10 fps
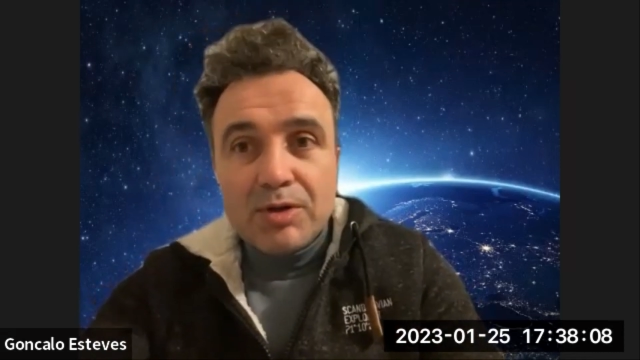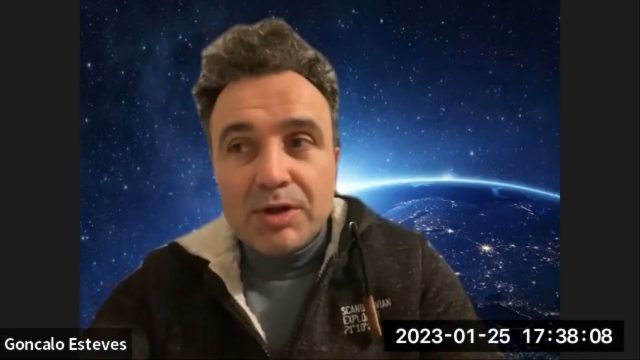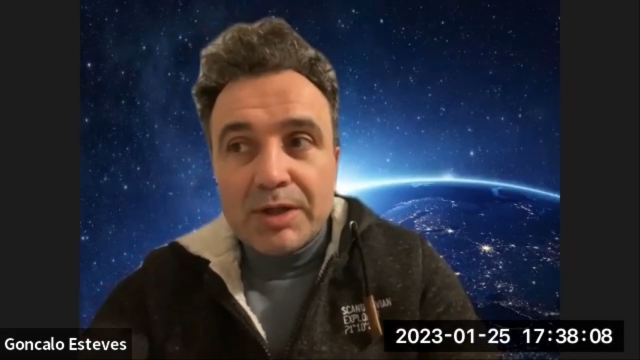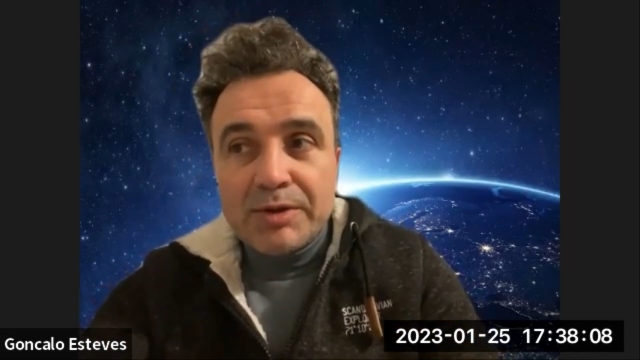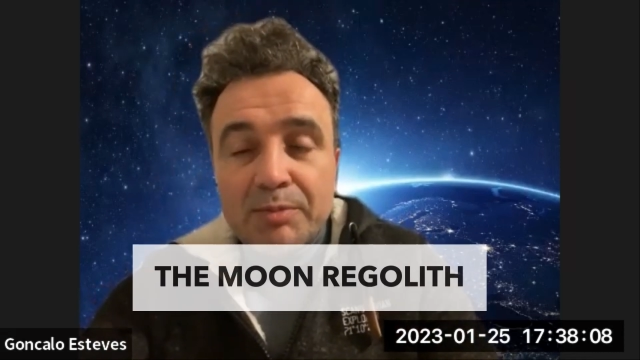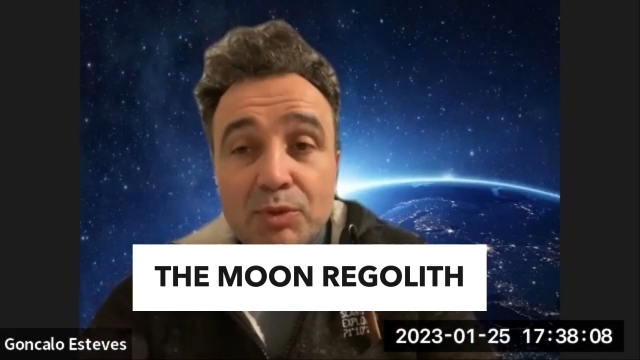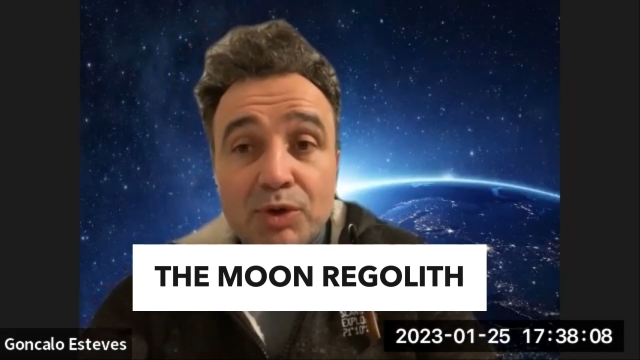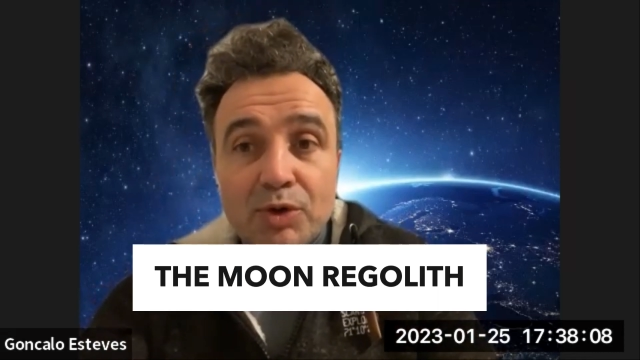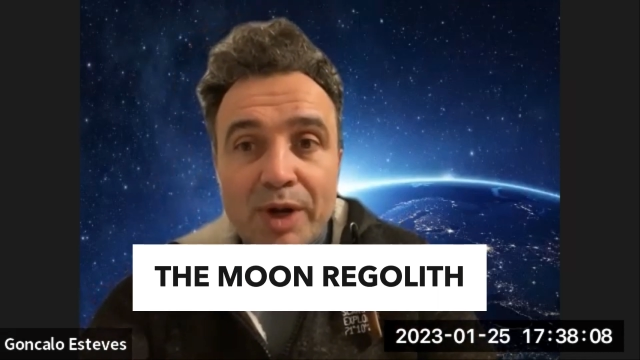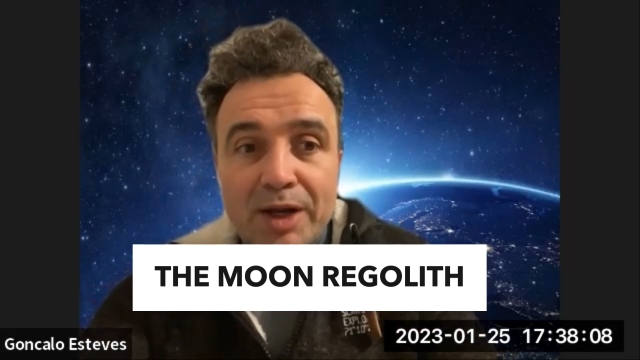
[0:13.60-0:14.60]
Uh, the moon
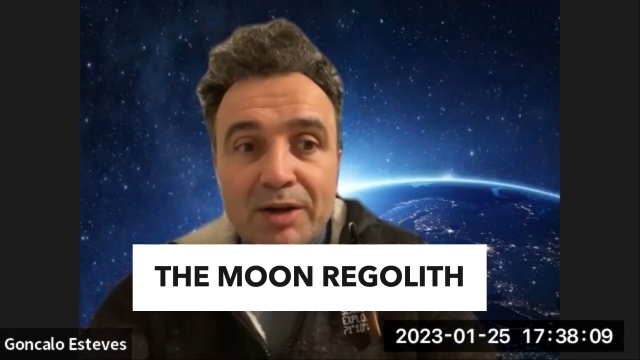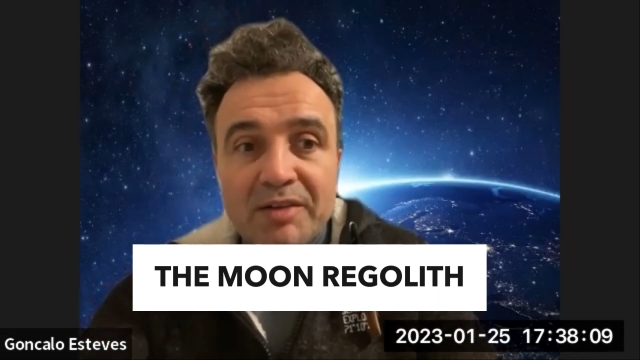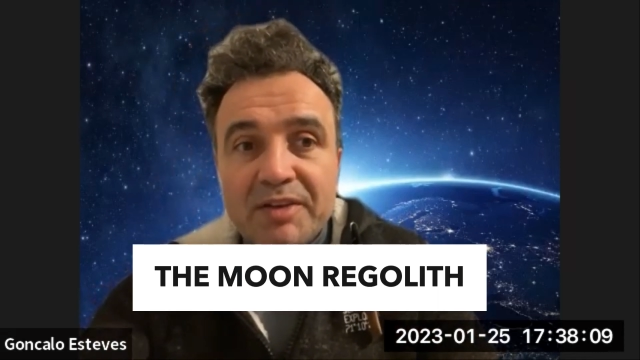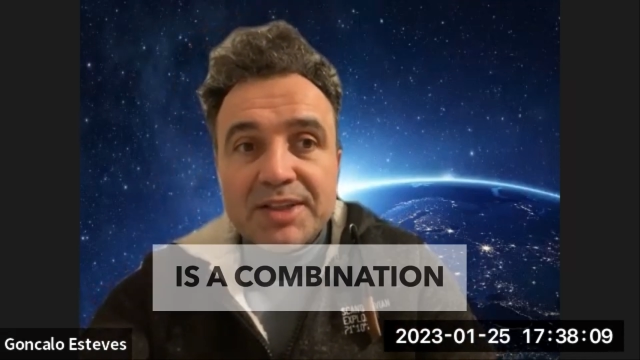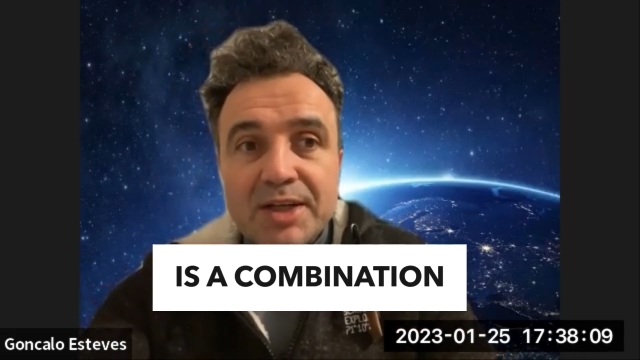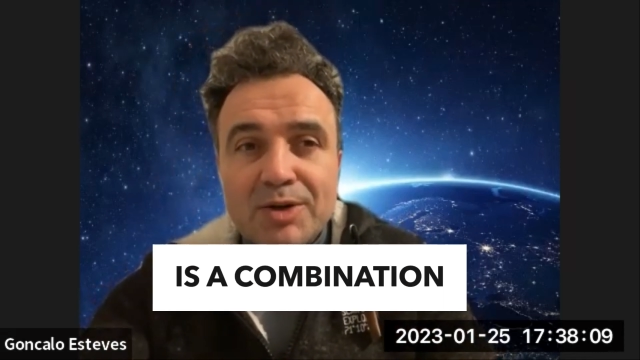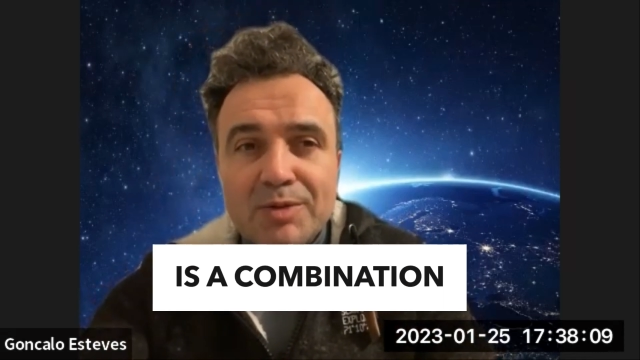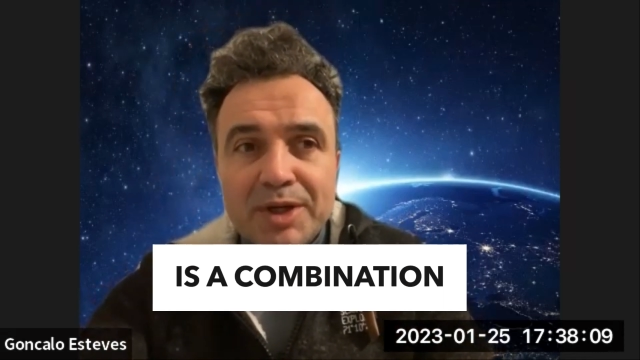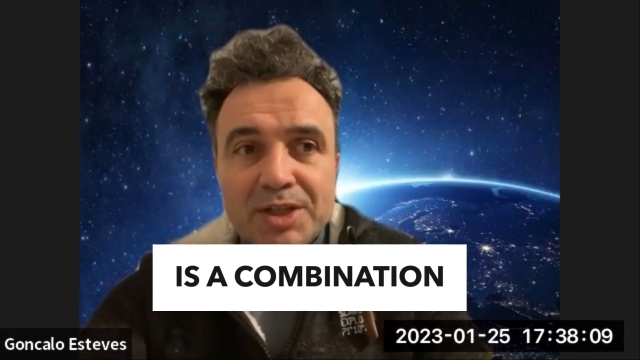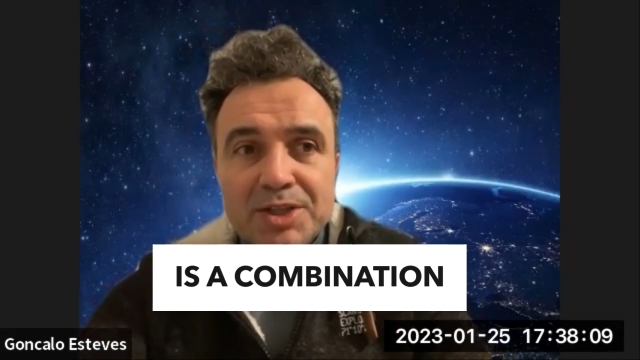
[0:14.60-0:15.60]
regolith is a
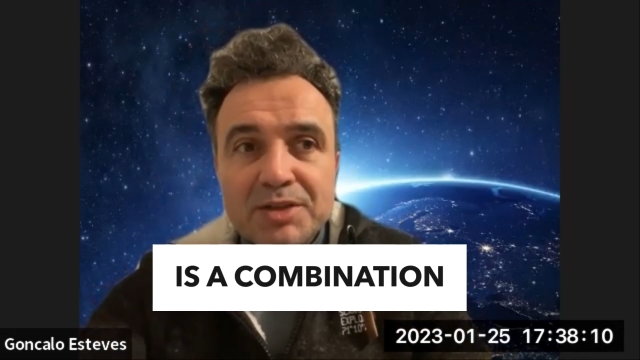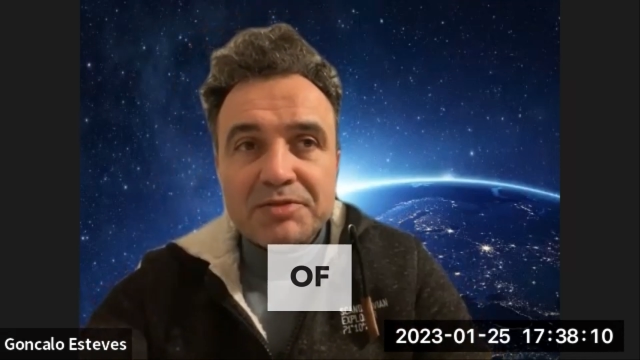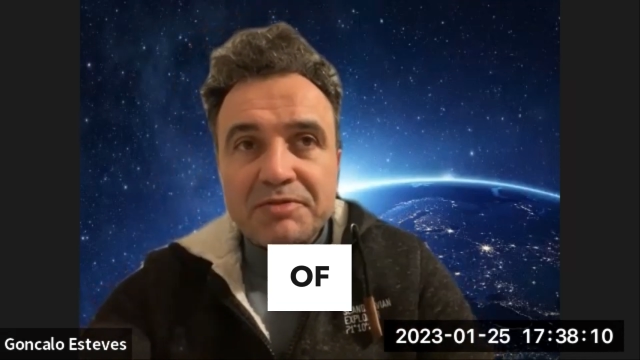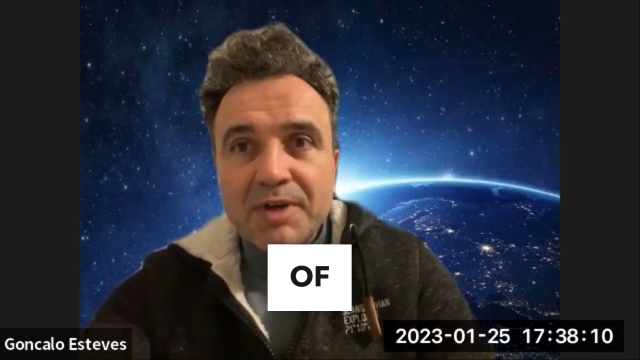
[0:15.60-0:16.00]
combination of